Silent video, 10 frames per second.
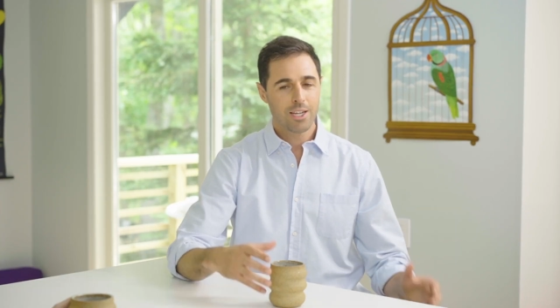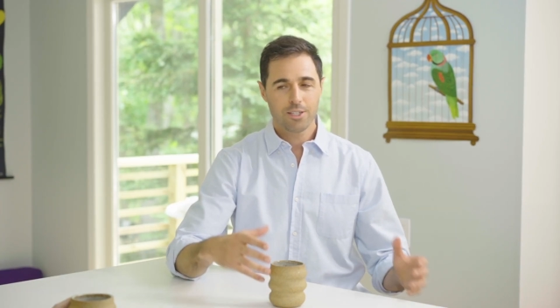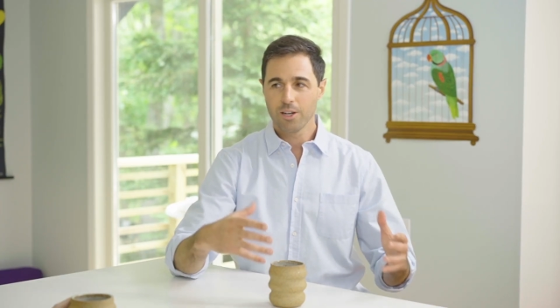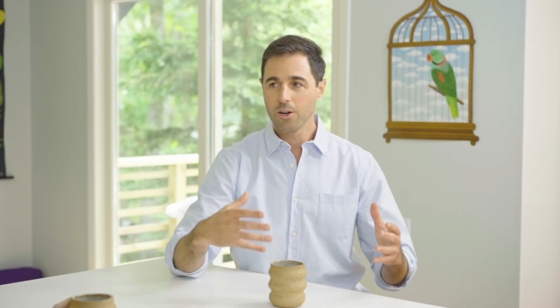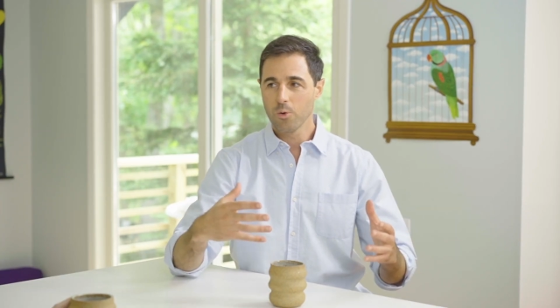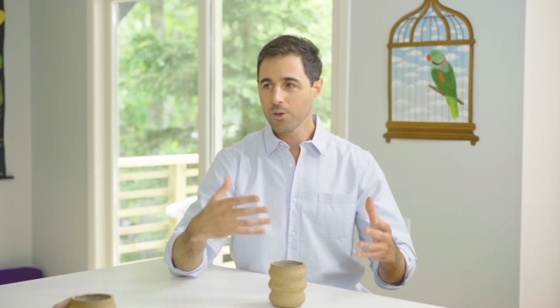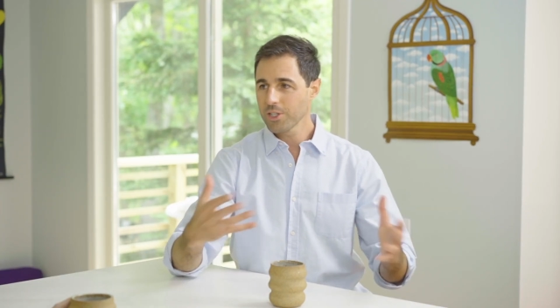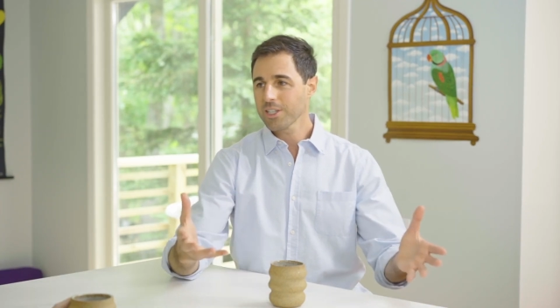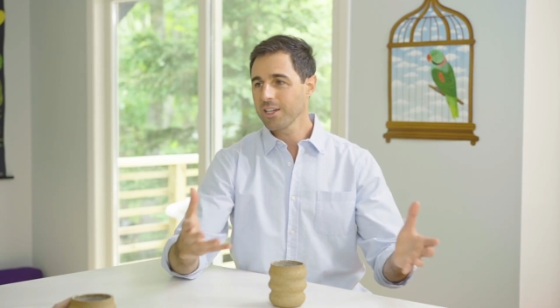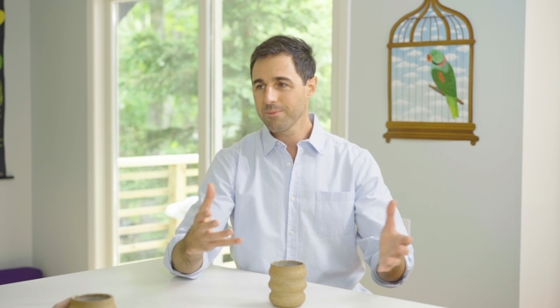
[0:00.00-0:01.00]
So we're
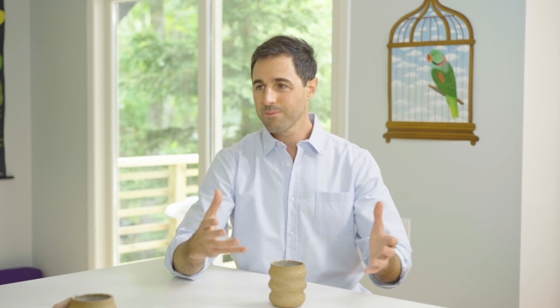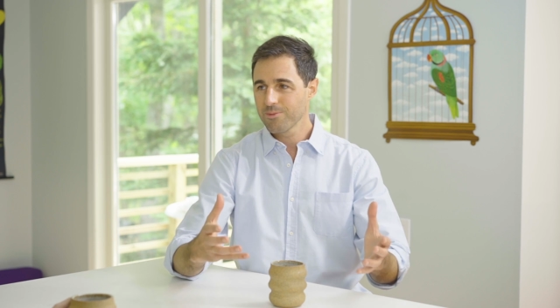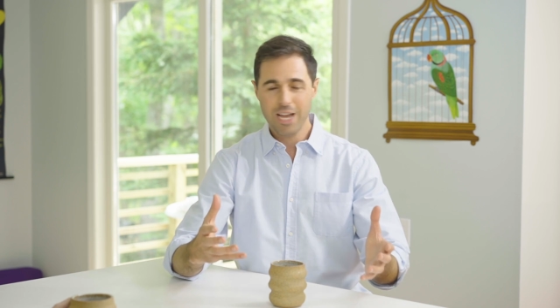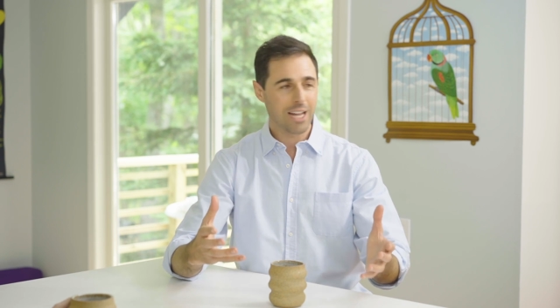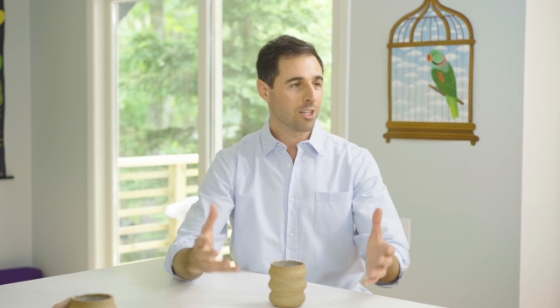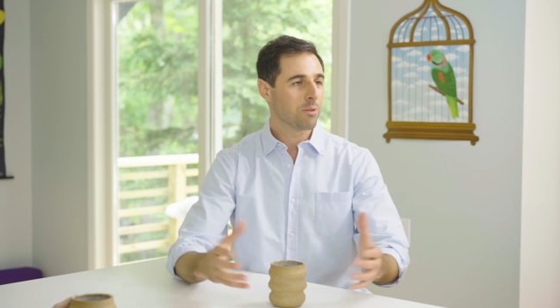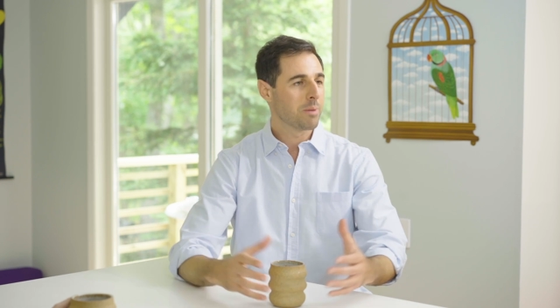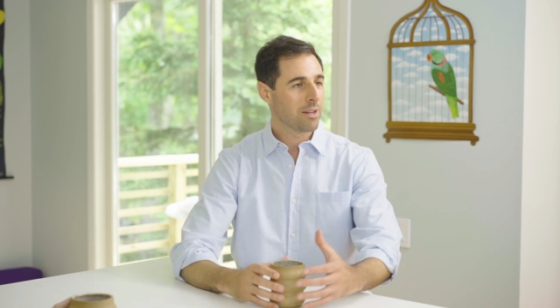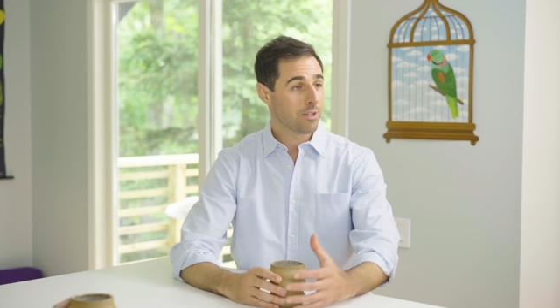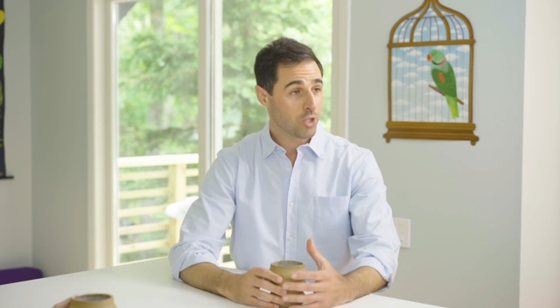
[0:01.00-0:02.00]
just gonna chat a little
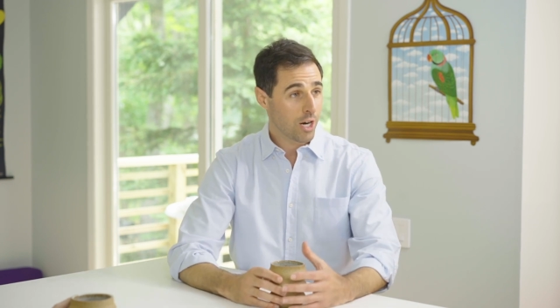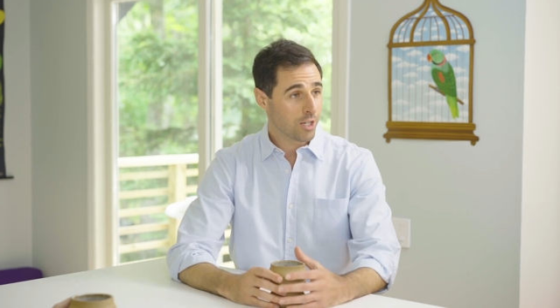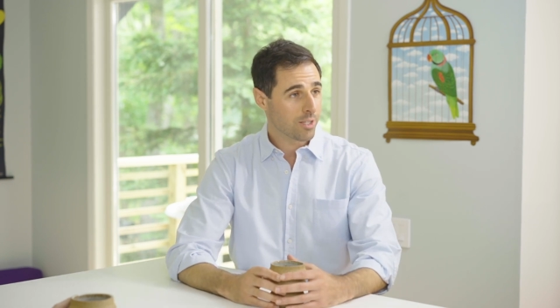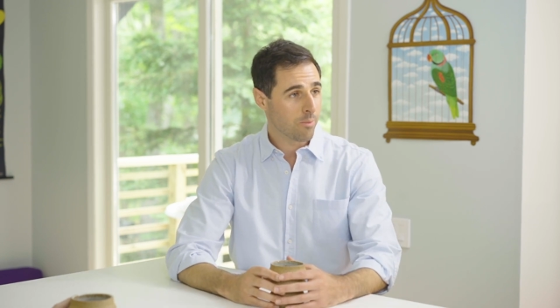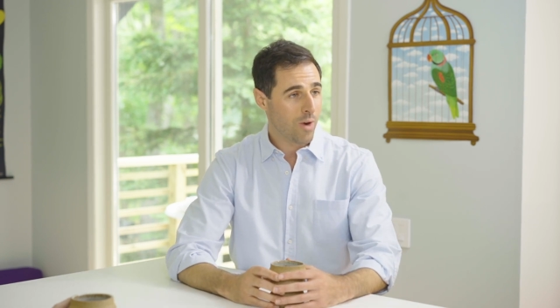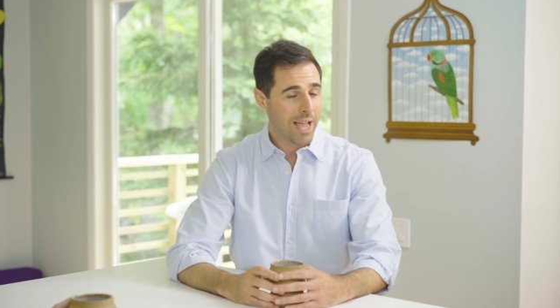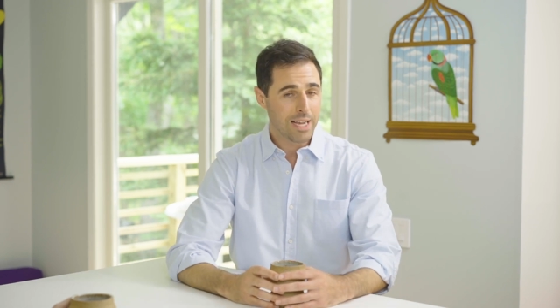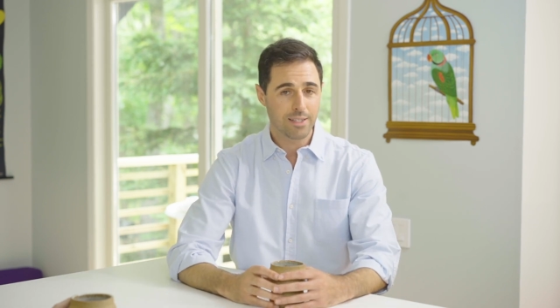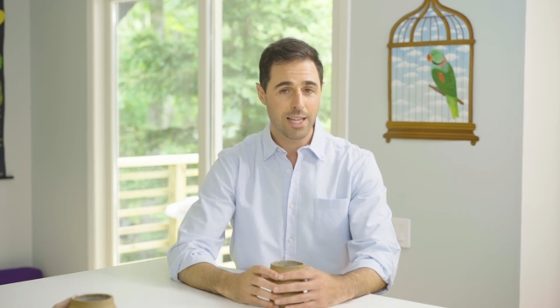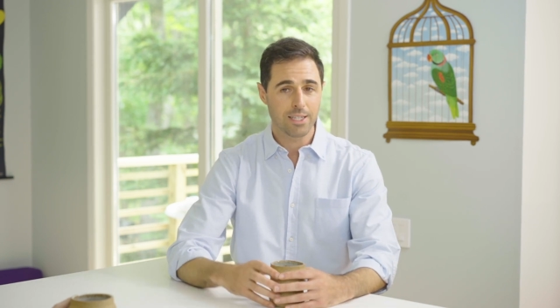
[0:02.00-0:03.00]
bit and share some
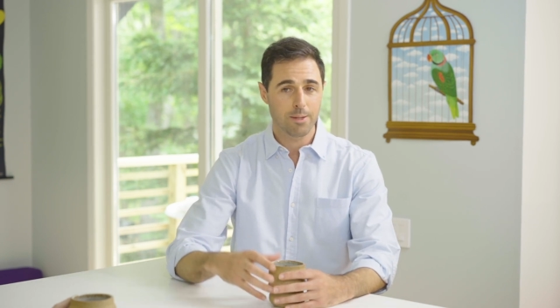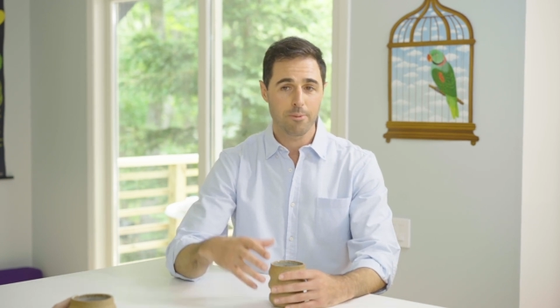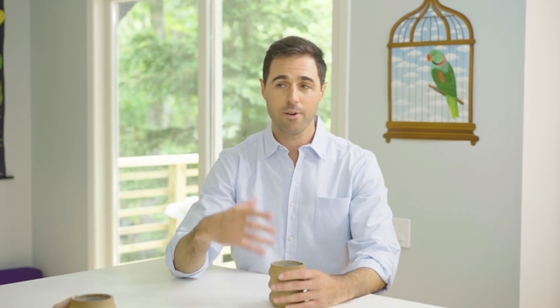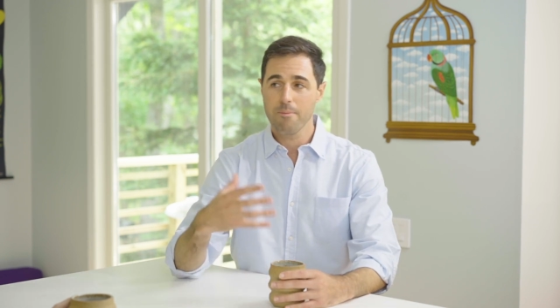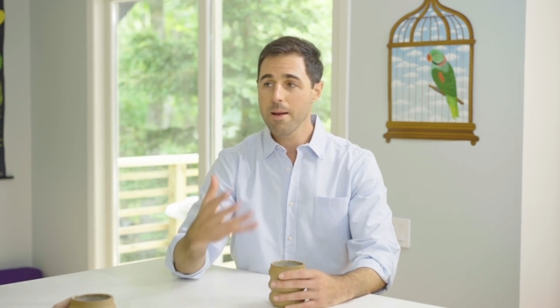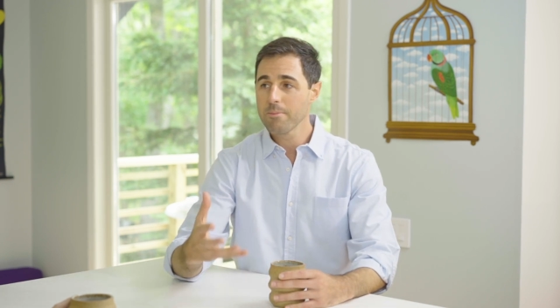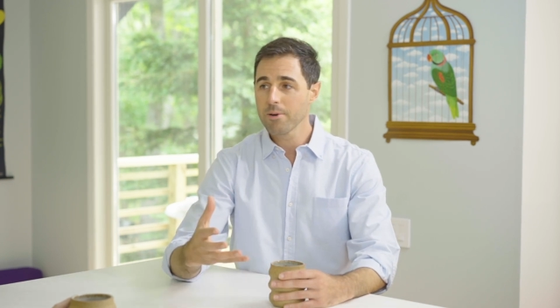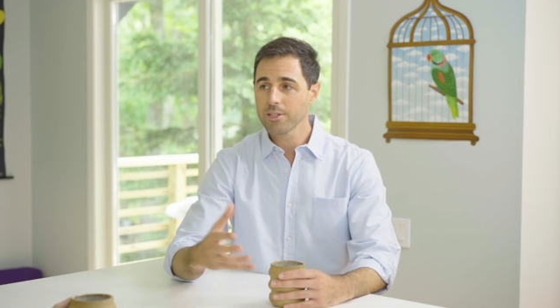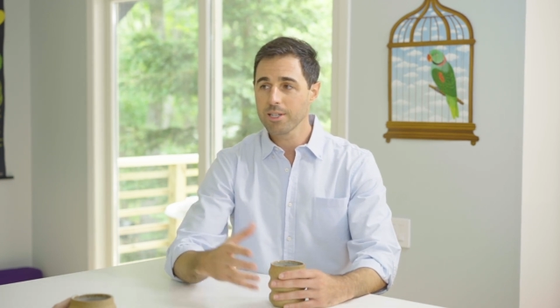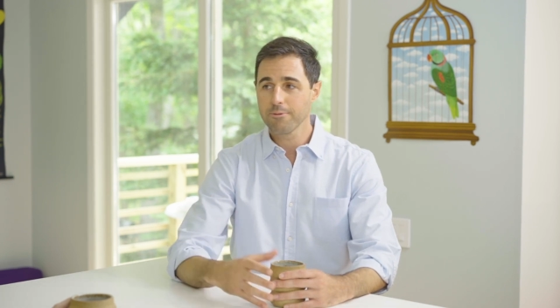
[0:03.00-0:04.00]
ways that some of our
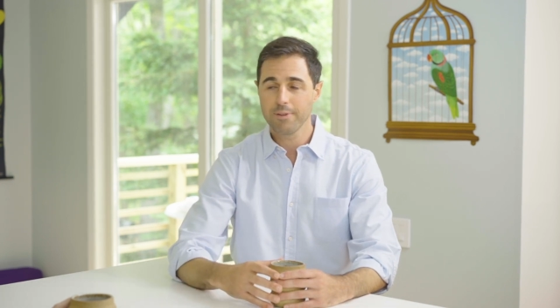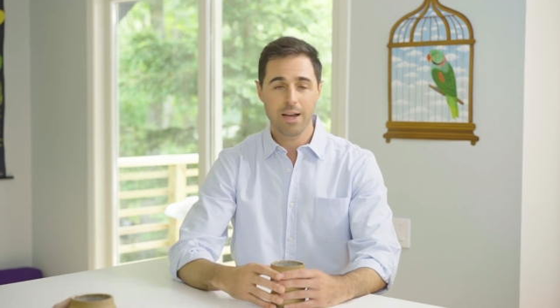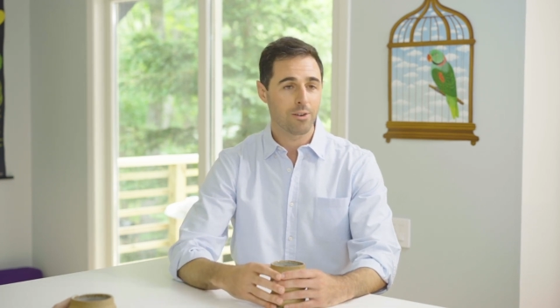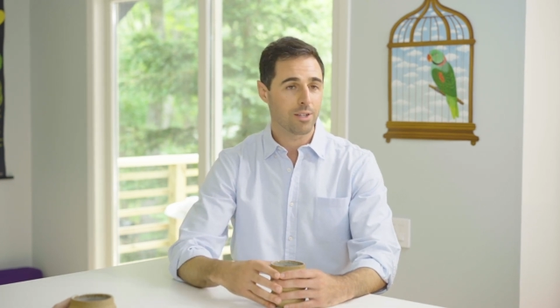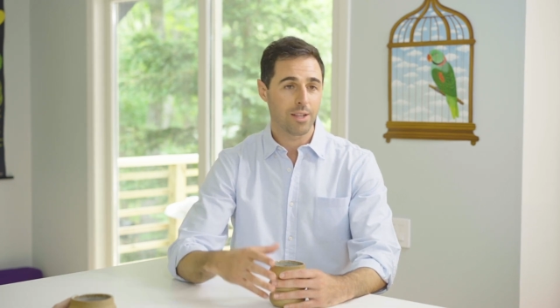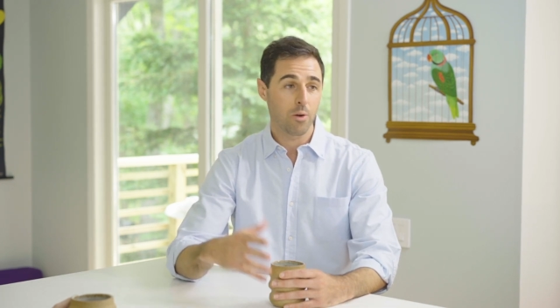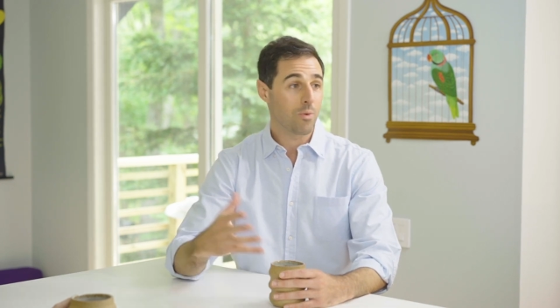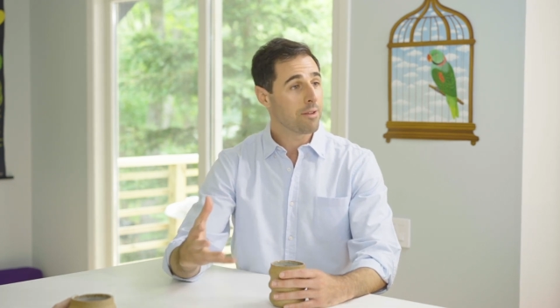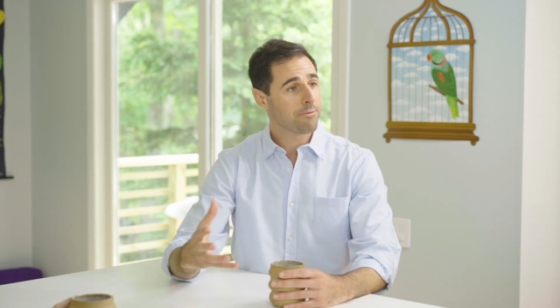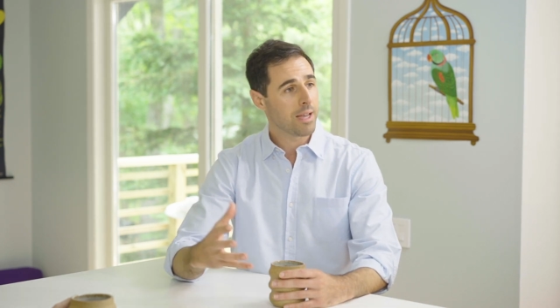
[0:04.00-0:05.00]
members have found and that
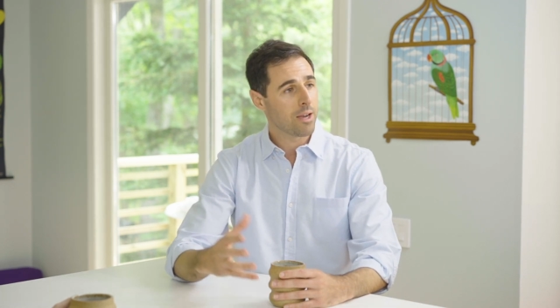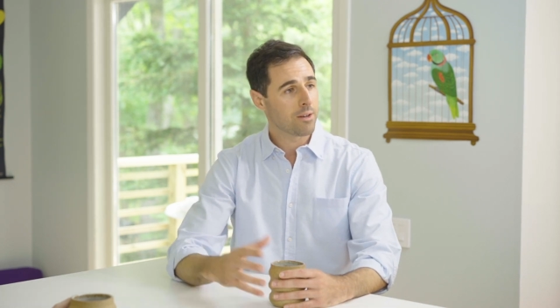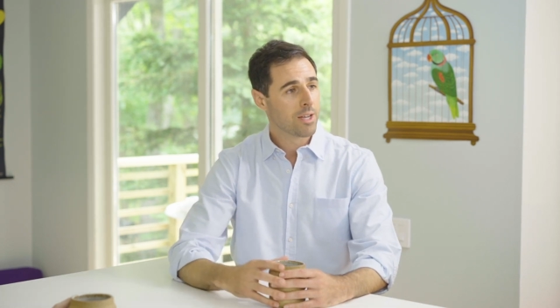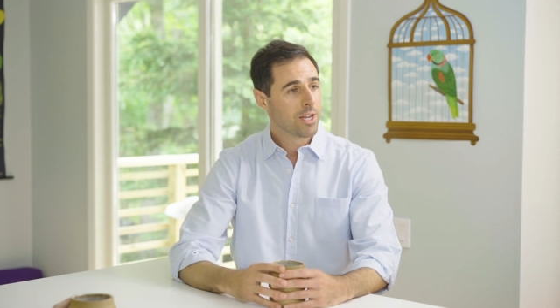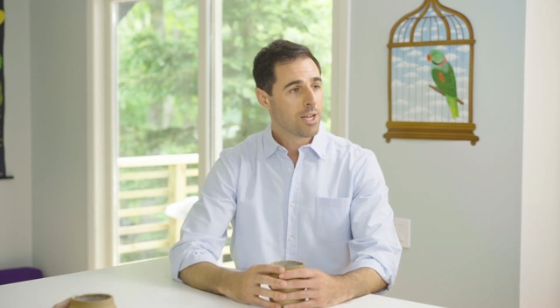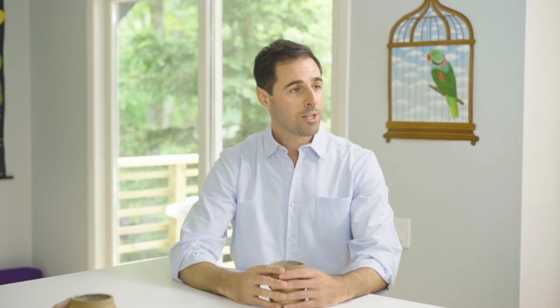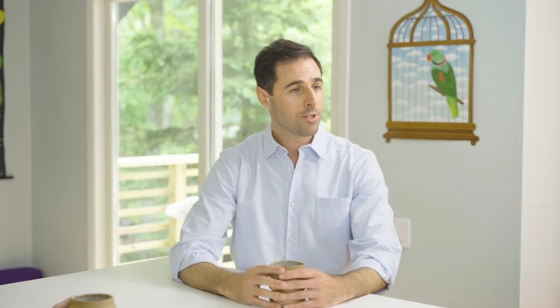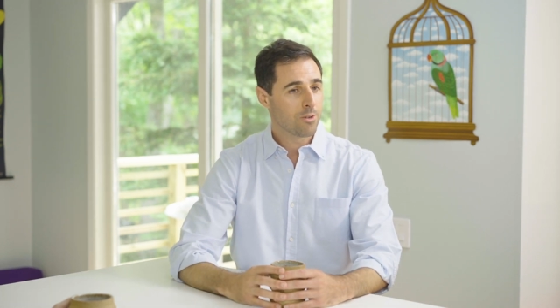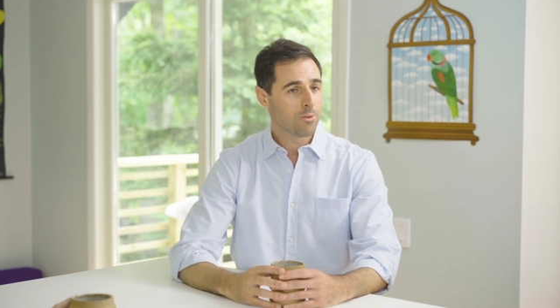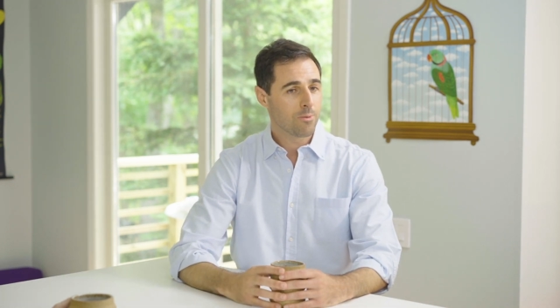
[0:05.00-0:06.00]
we have found
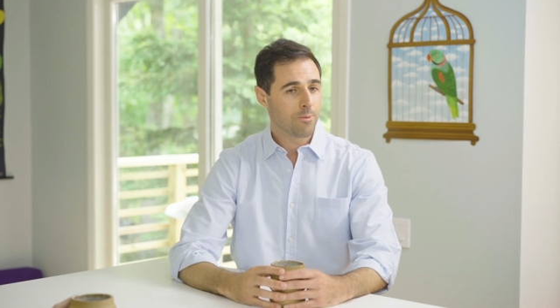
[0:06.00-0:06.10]
to